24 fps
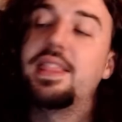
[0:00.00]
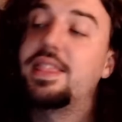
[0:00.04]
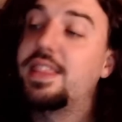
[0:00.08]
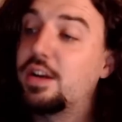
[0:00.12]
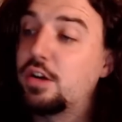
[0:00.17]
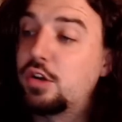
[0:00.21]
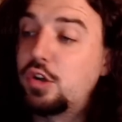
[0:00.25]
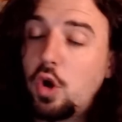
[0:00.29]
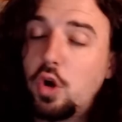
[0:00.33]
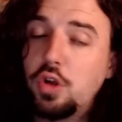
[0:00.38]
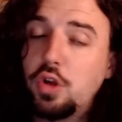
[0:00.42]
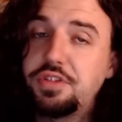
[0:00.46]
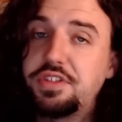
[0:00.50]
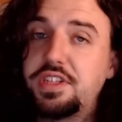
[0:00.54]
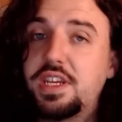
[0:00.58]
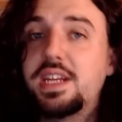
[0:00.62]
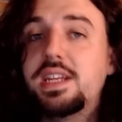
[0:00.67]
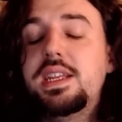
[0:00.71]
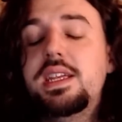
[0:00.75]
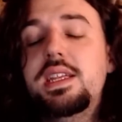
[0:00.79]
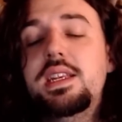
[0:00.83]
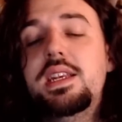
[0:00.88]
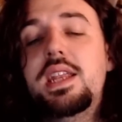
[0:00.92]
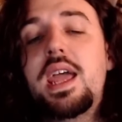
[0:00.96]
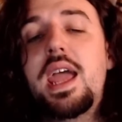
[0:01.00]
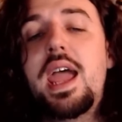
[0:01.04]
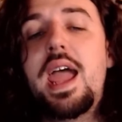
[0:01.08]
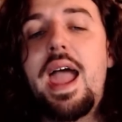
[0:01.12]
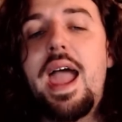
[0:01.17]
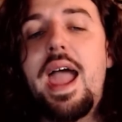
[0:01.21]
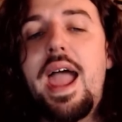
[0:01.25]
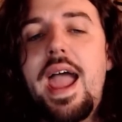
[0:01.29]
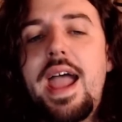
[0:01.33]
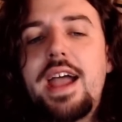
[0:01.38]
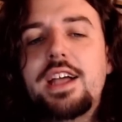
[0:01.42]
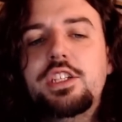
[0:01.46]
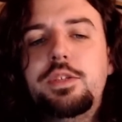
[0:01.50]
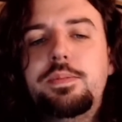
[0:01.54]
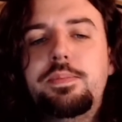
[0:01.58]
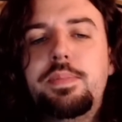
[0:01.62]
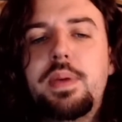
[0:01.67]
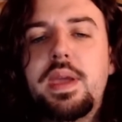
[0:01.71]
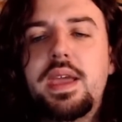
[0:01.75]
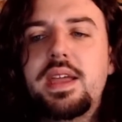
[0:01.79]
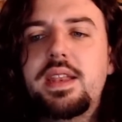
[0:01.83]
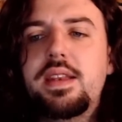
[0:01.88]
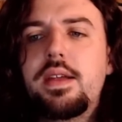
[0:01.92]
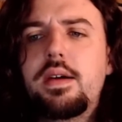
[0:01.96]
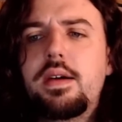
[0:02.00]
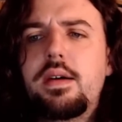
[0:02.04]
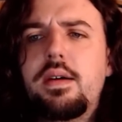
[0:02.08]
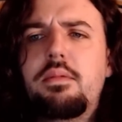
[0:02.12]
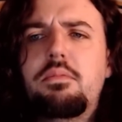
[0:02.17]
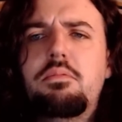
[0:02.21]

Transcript: Their goaltending has been